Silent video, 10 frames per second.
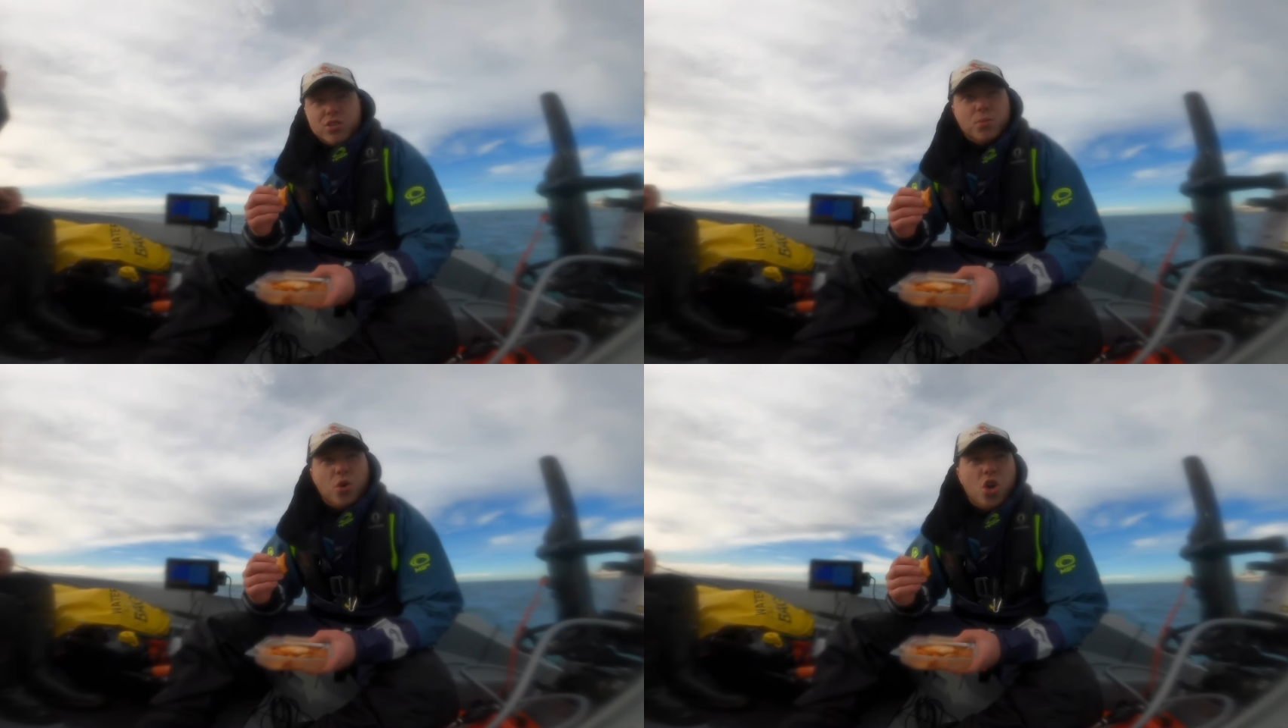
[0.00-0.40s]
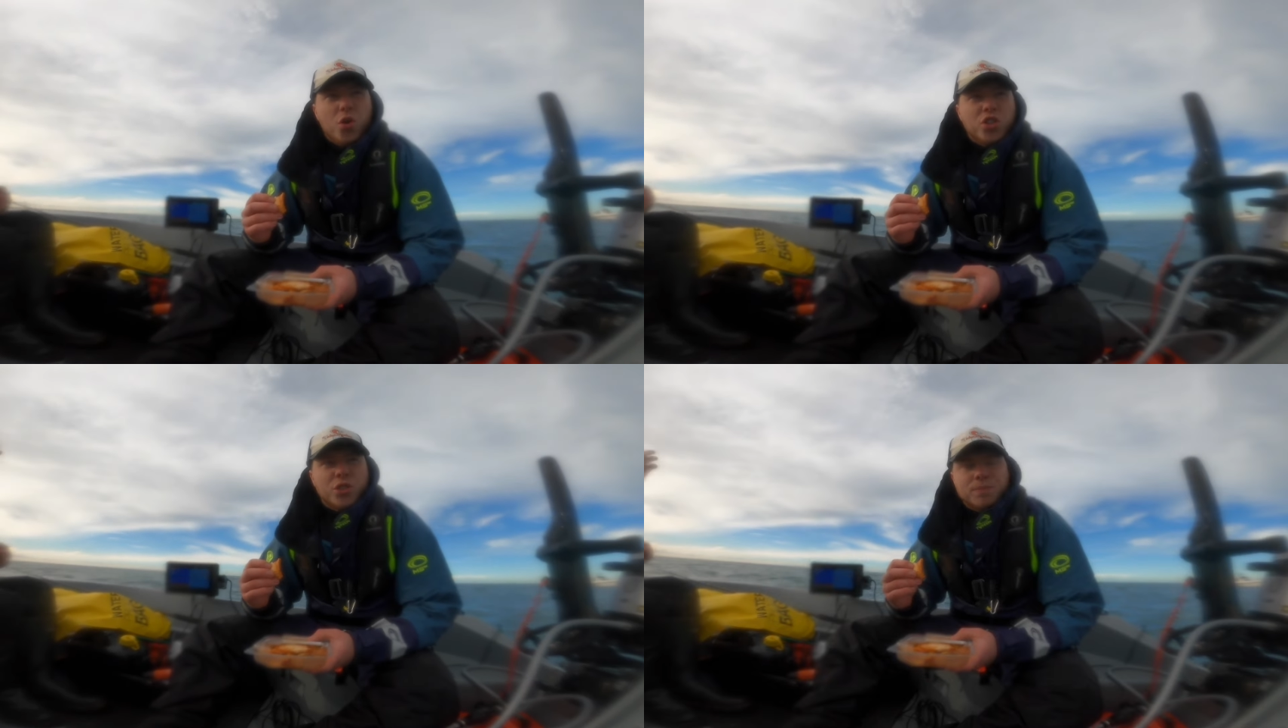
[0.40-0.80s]
some more
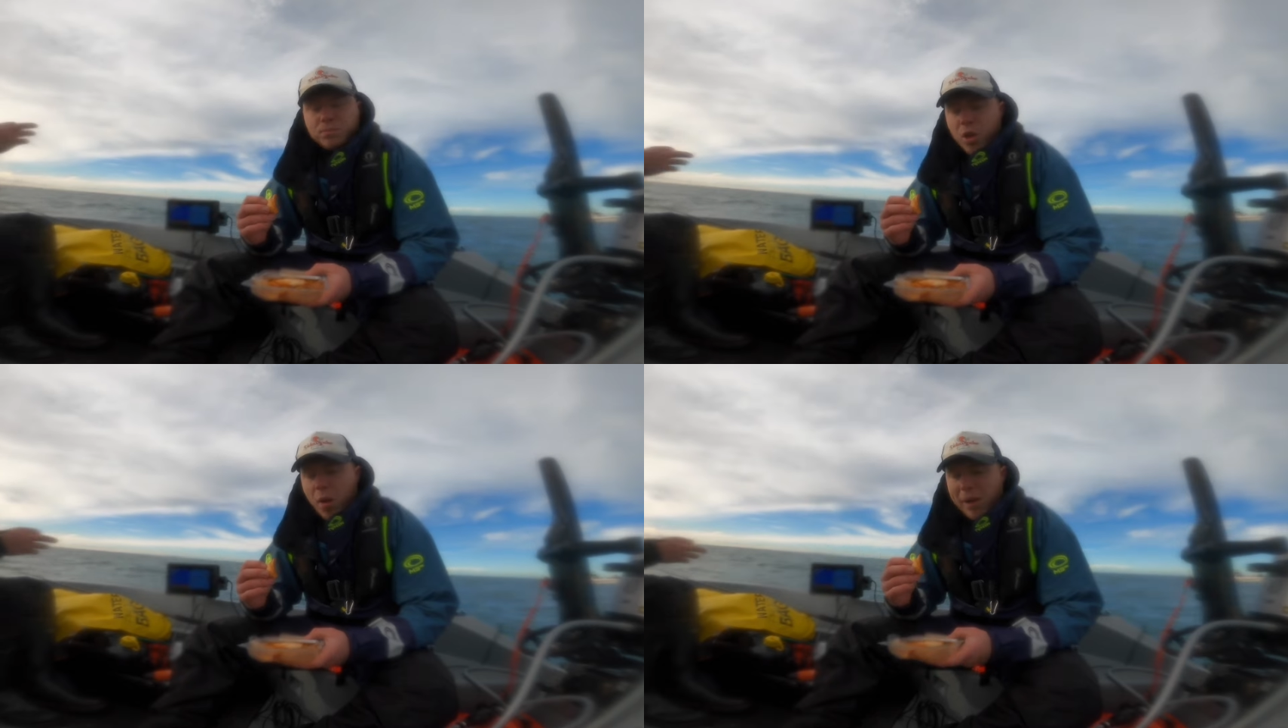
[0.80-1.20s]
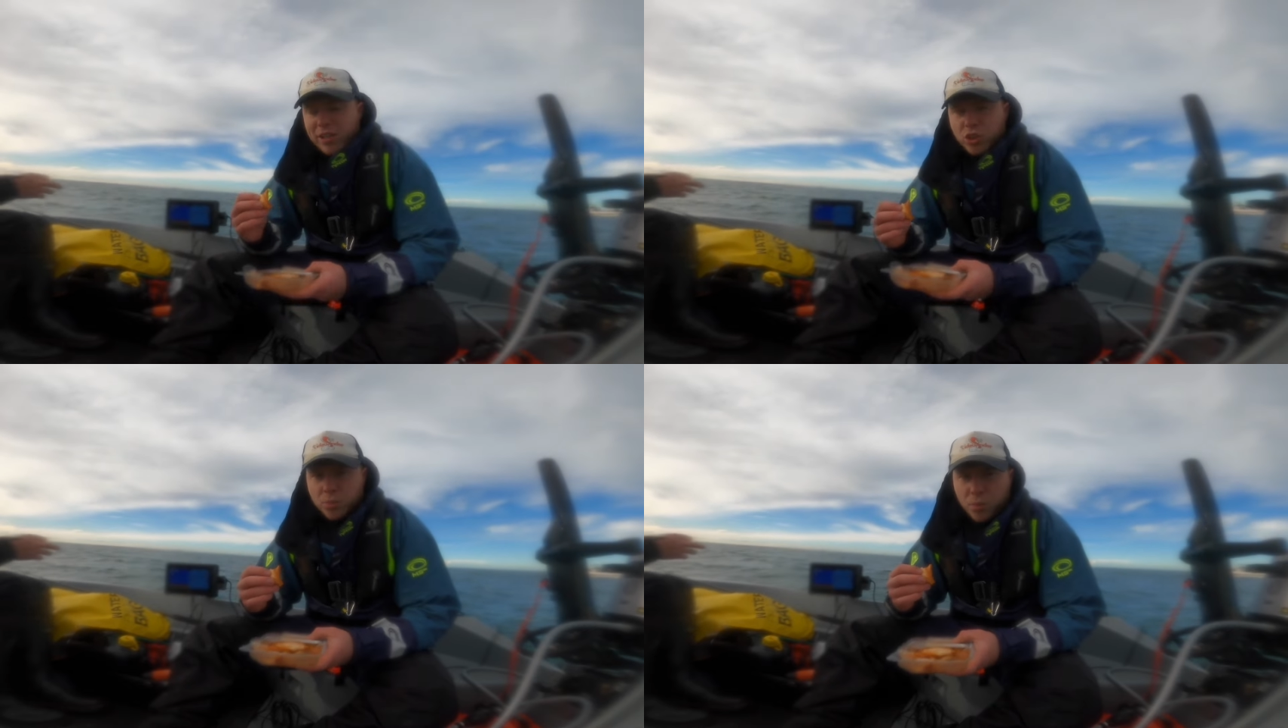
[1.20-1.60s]
lures,
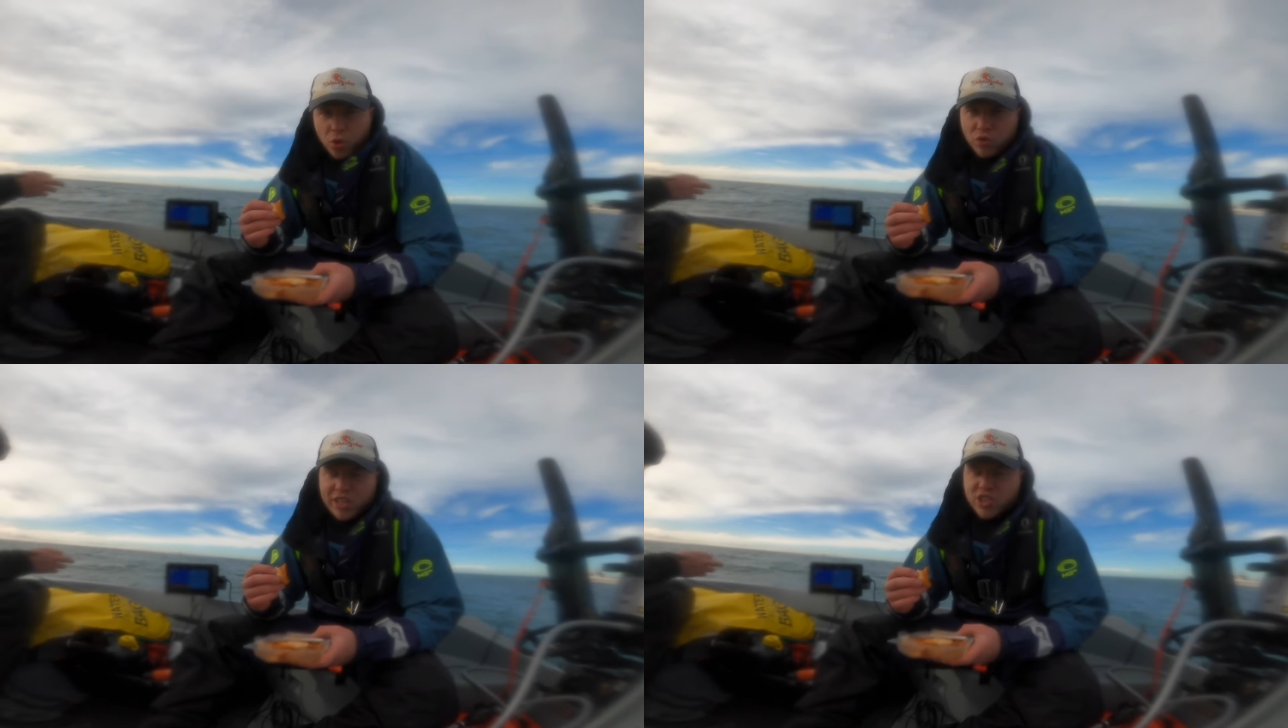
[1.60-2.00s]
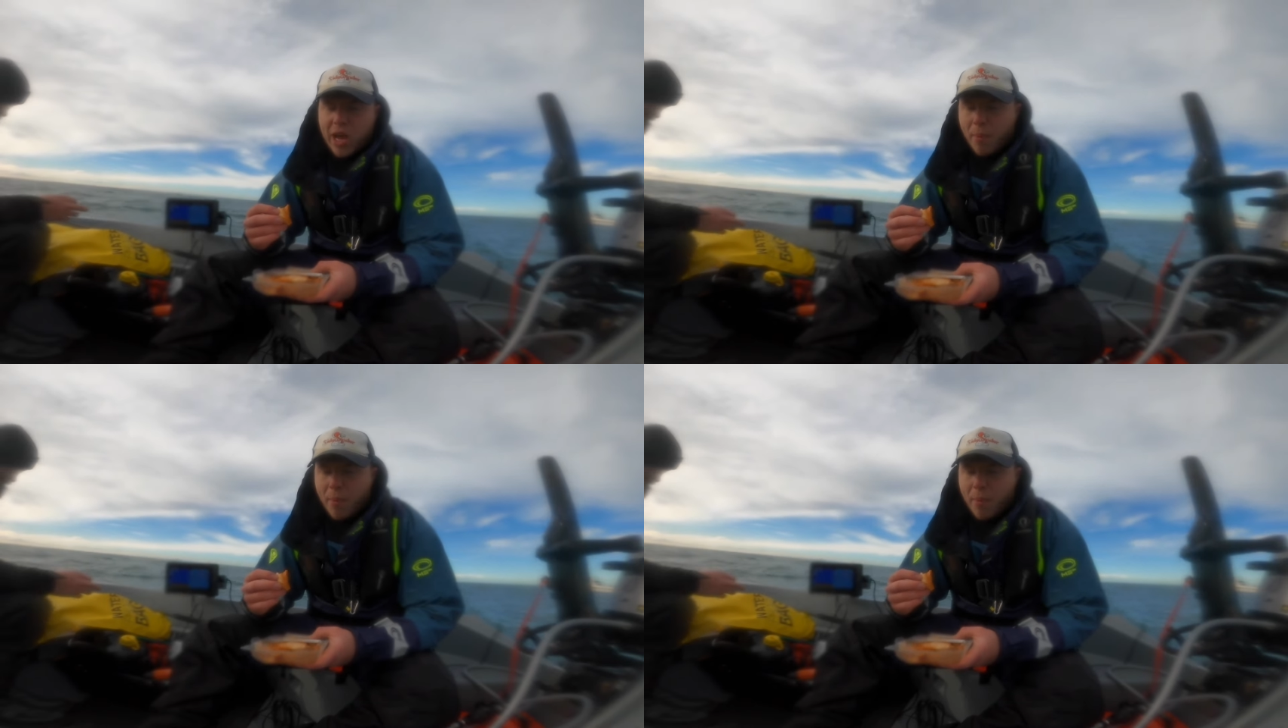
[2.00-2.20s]
making some more rigs up.